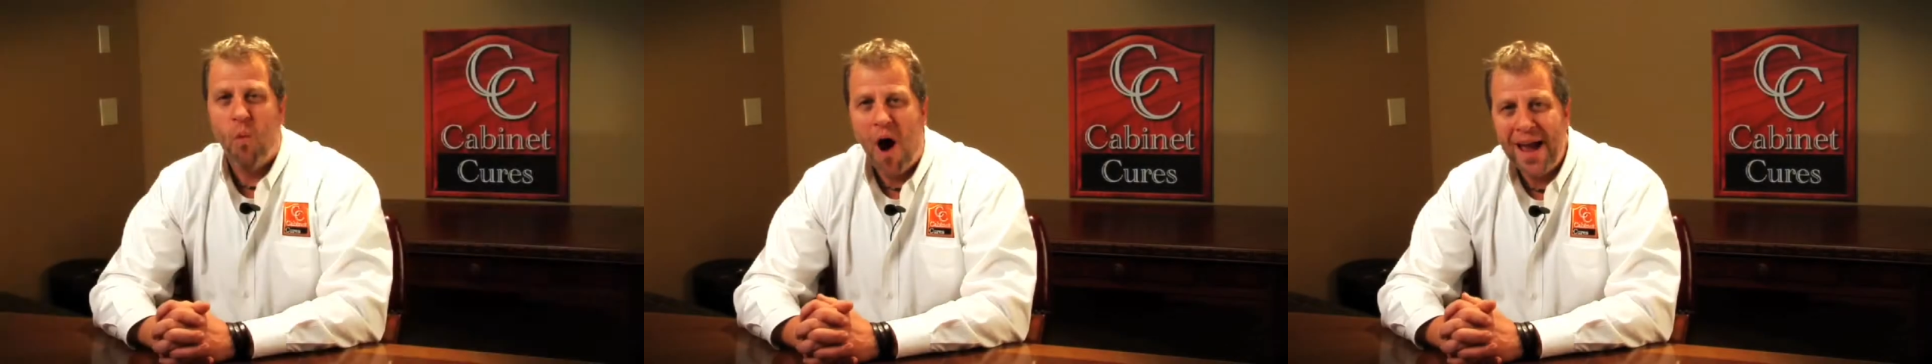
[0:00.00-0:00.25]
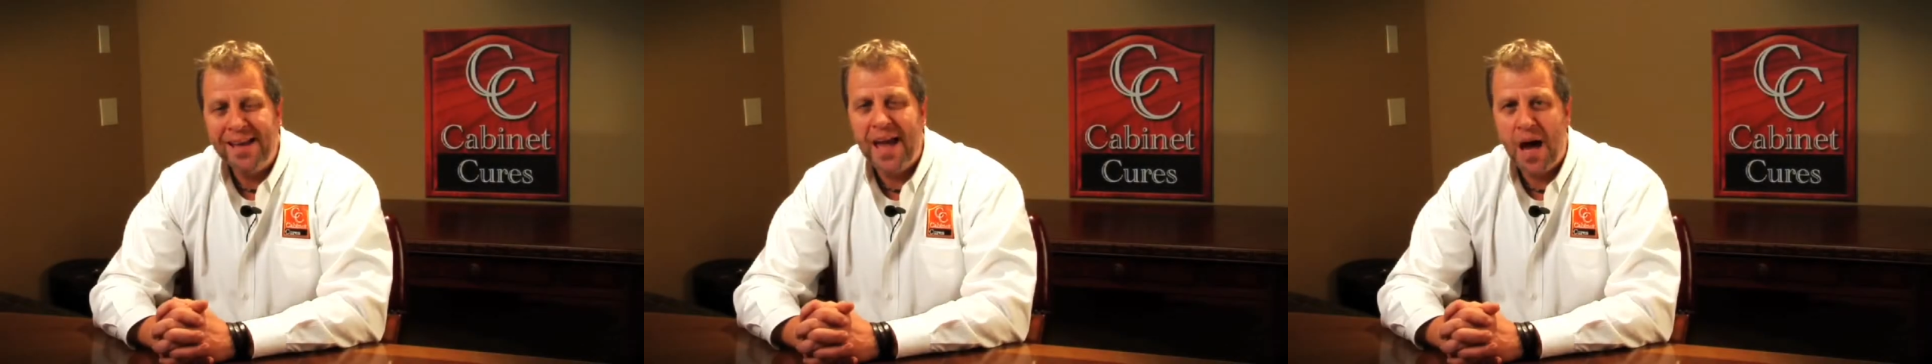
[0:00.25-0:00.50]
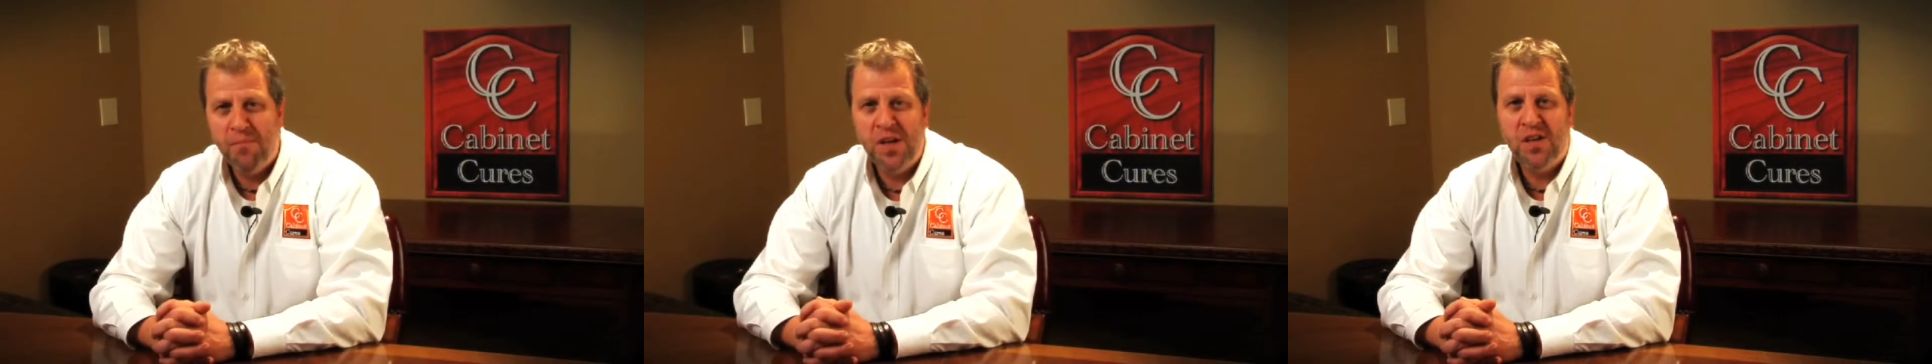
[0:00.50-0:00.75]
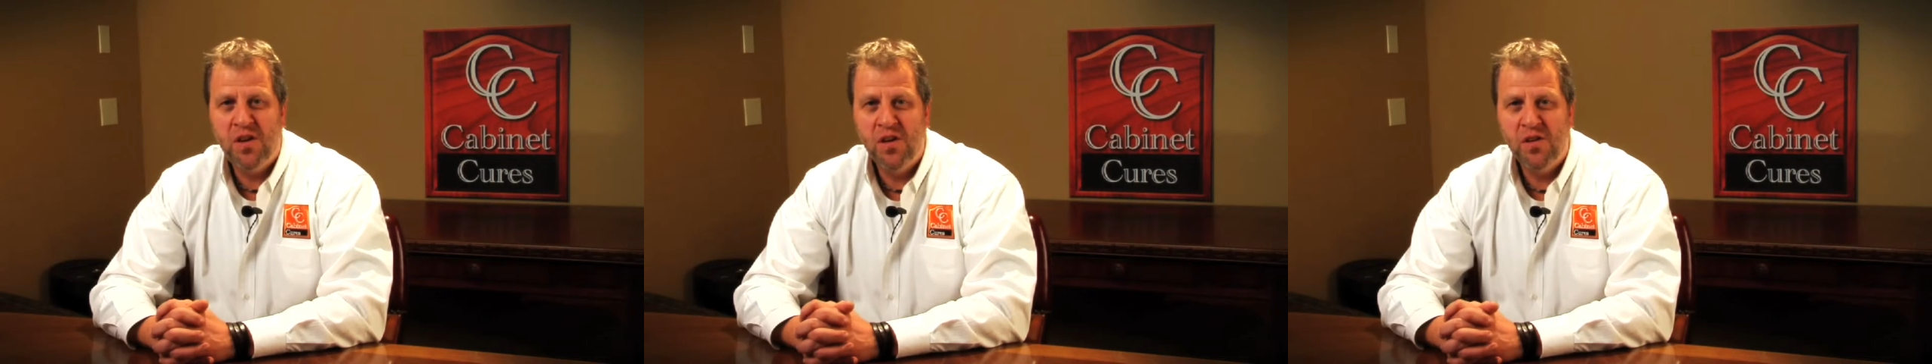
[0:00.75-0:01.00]
Why
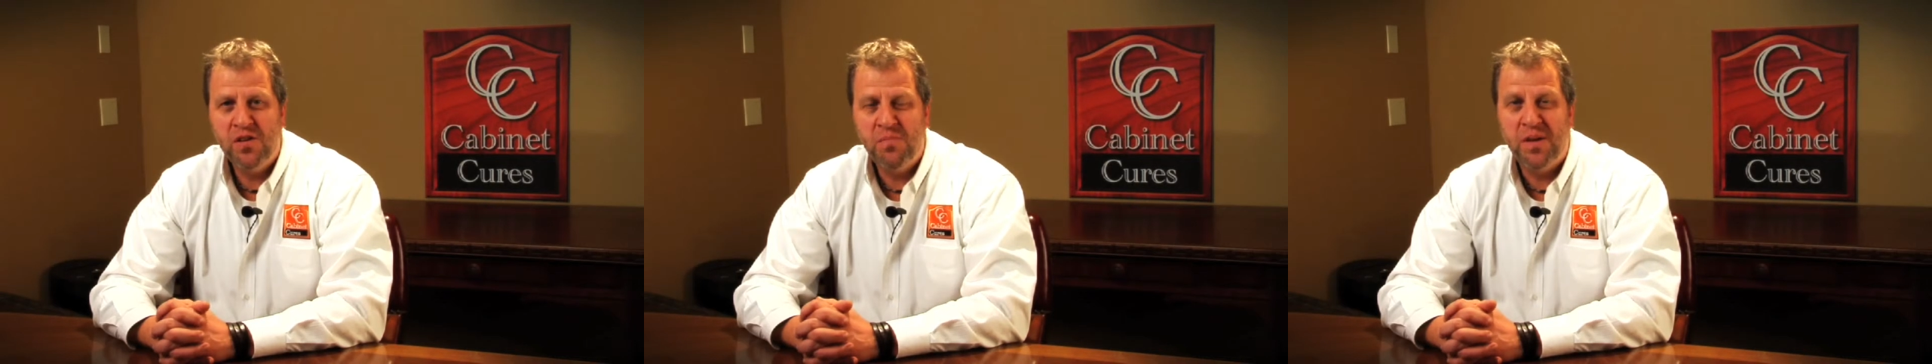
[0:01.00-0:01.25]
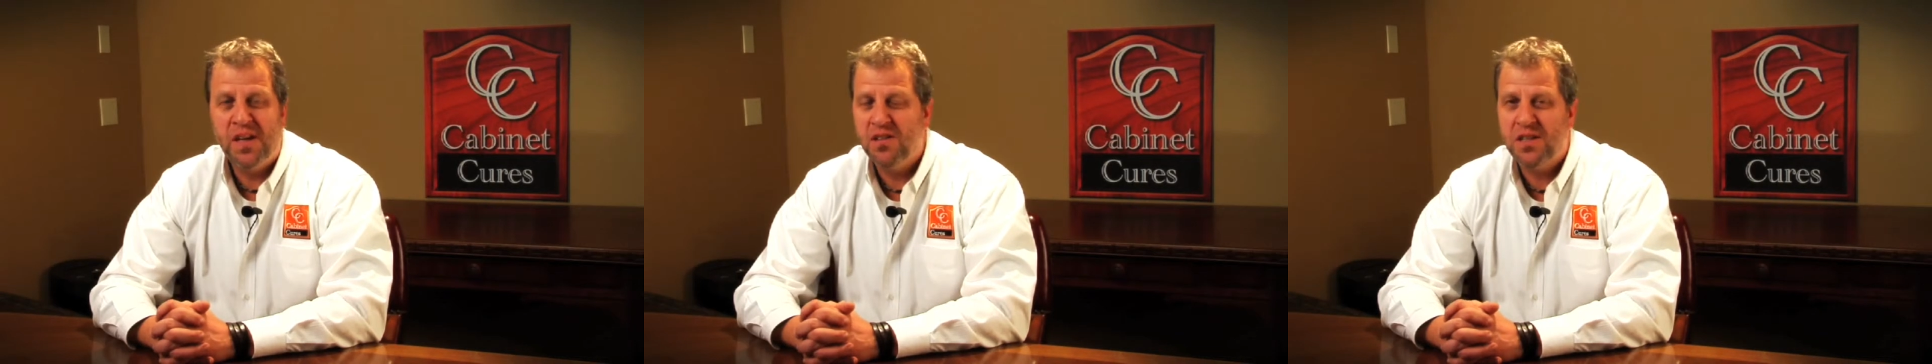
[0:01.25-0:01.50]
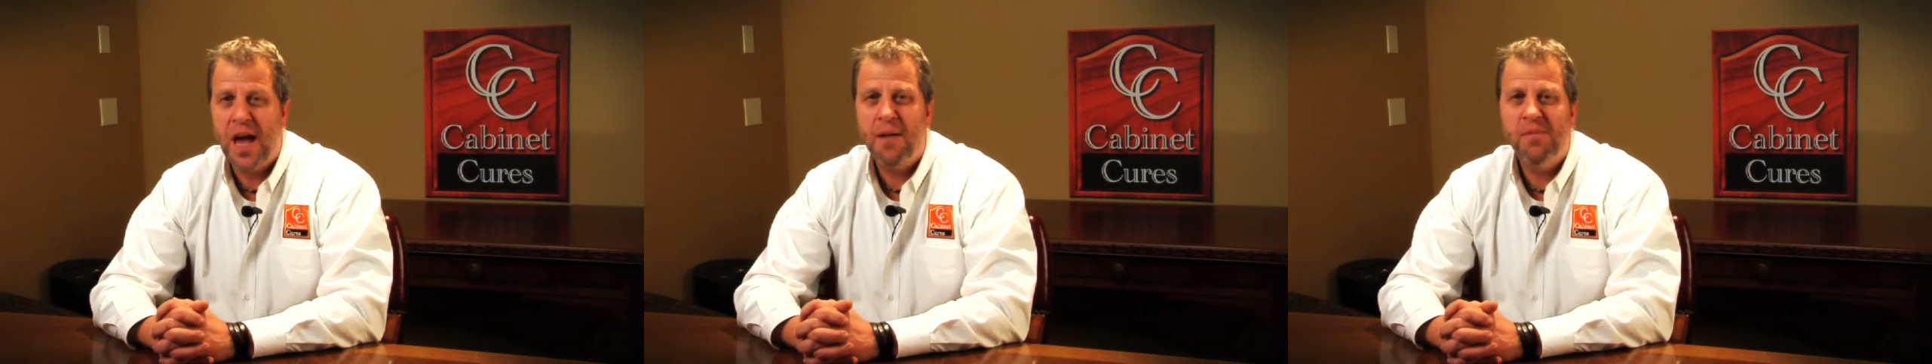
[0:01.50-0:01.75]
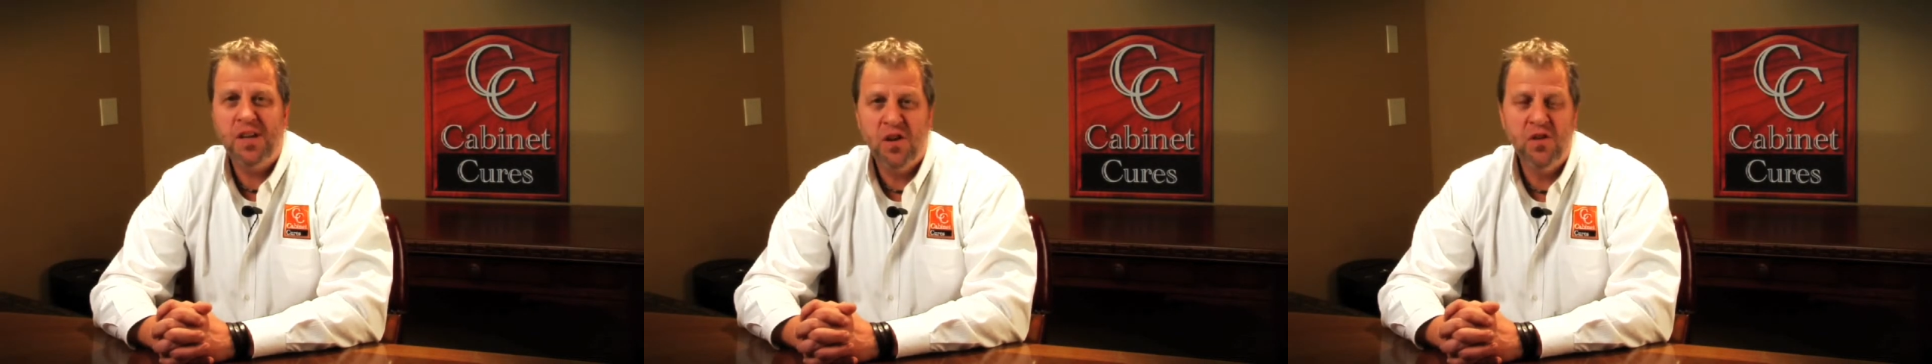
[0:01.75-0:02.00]
Cabinet Cures? Because
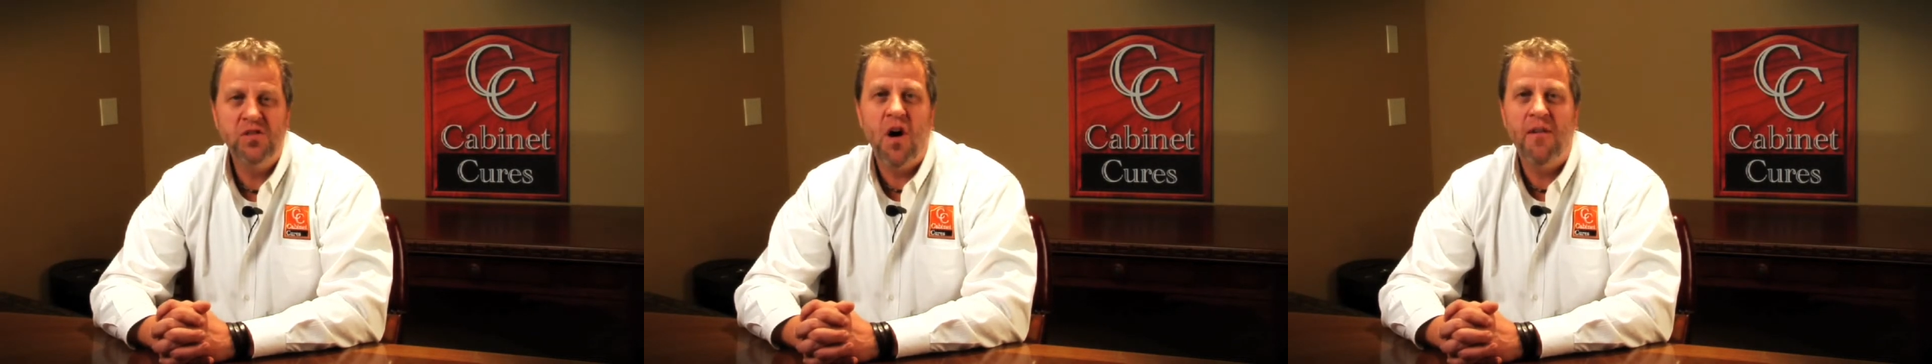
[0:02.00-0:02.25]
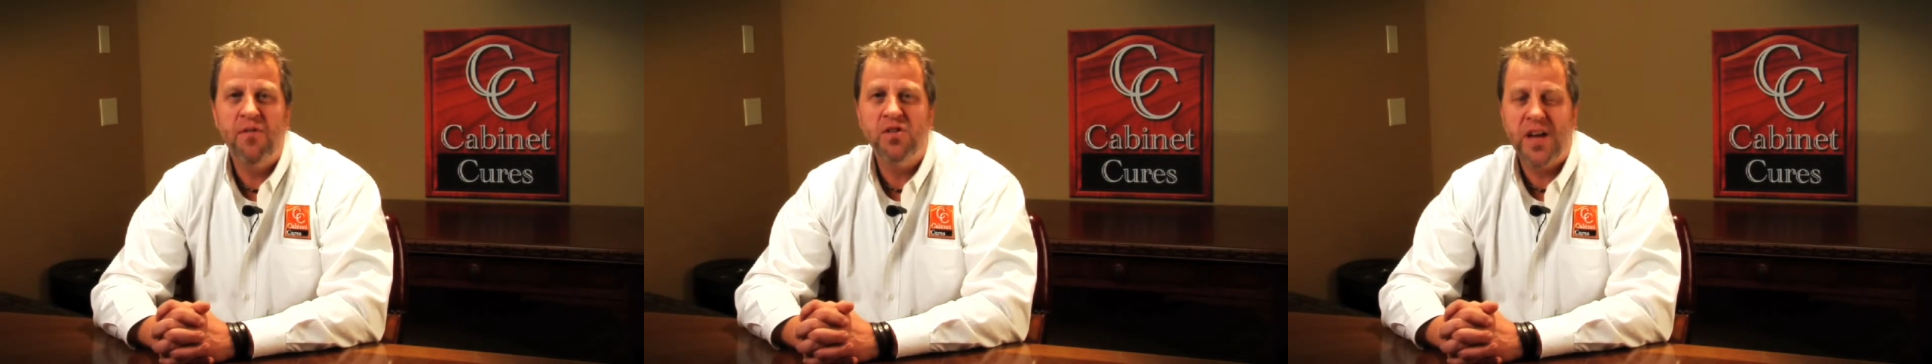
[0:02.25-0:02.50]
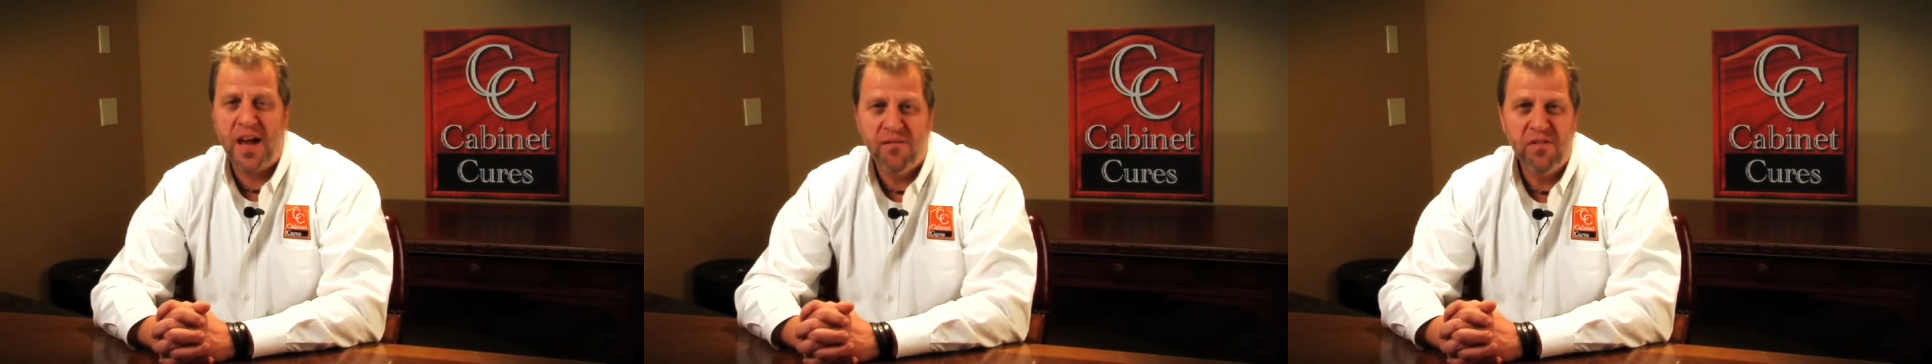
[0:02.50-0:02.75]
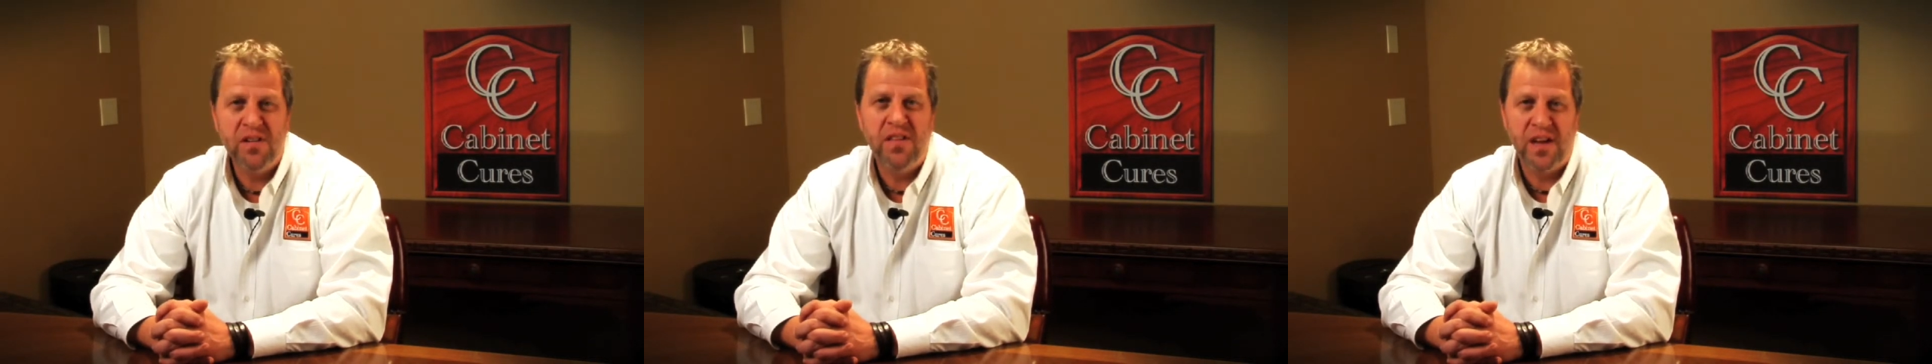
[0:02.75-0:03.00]
Cabinet Cures offers
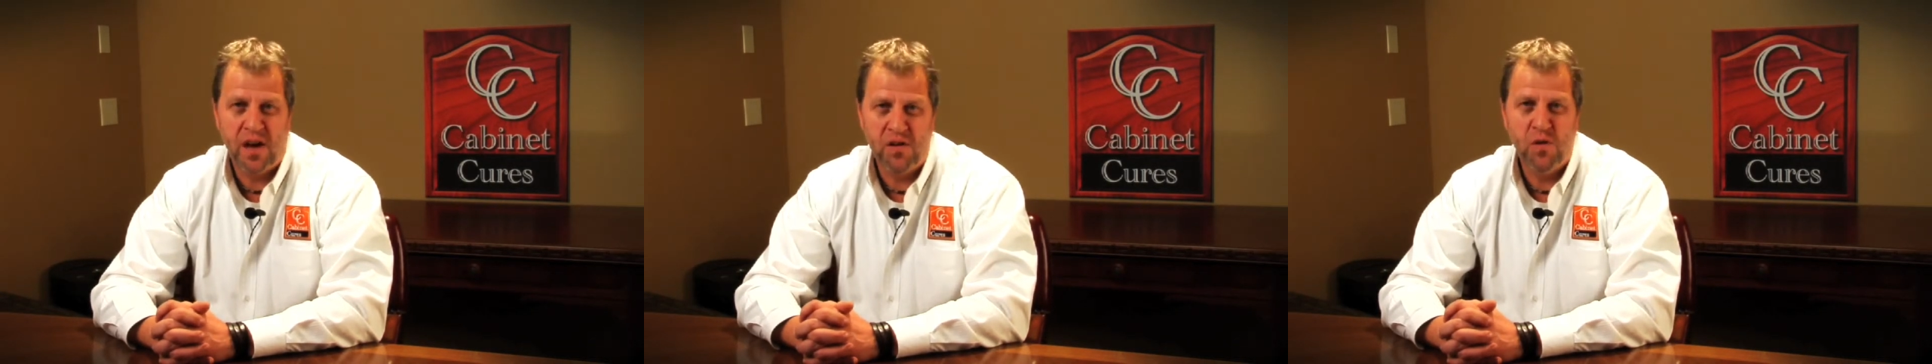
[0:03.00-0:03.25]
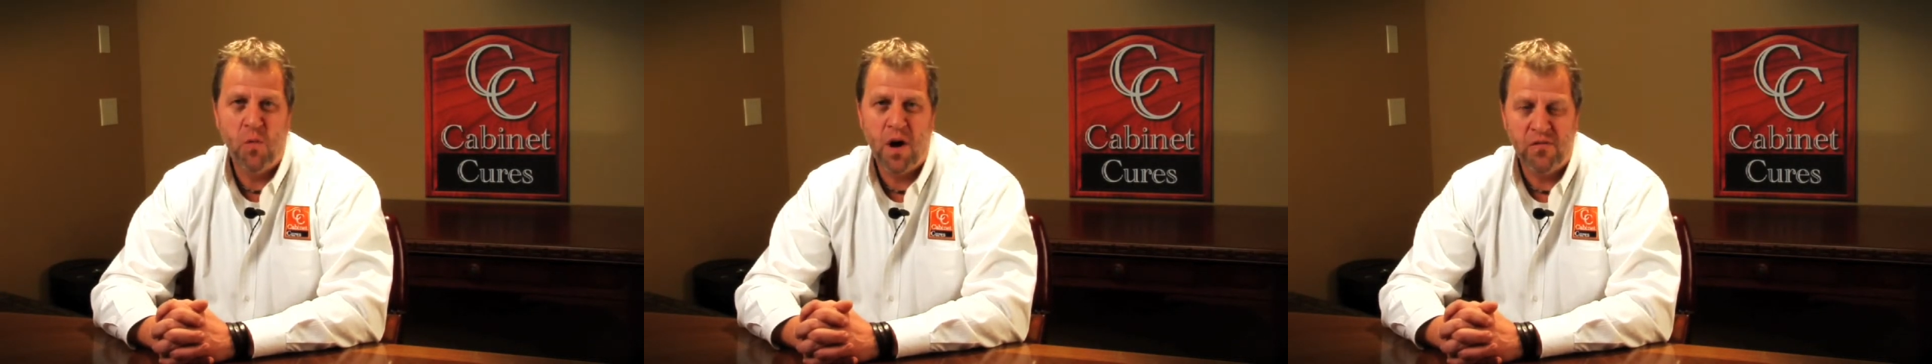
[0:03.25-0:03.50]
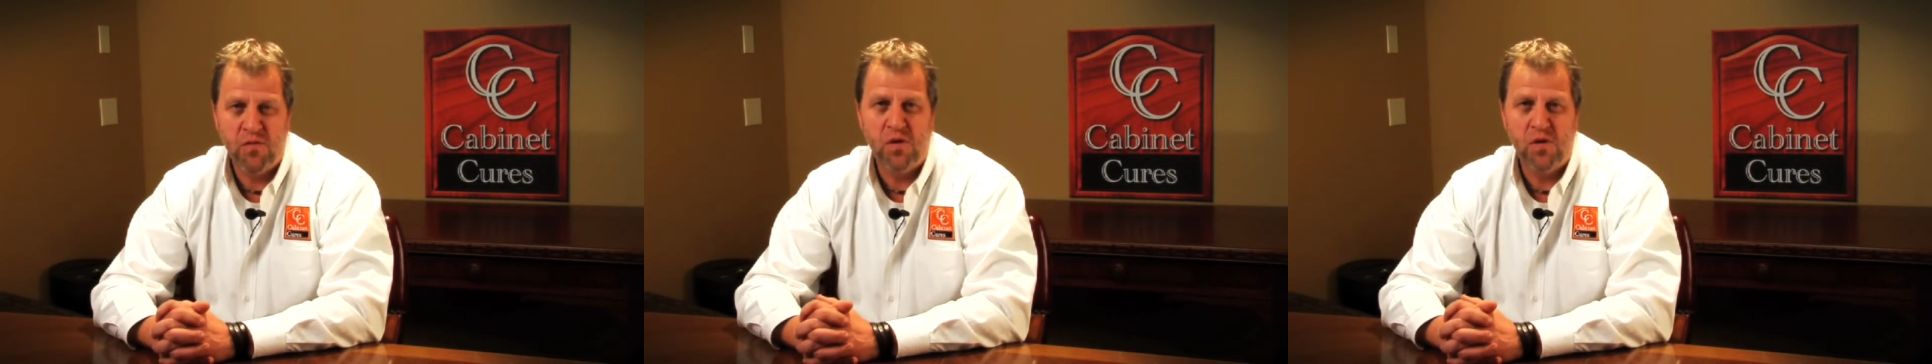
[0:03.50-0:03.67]
everything under one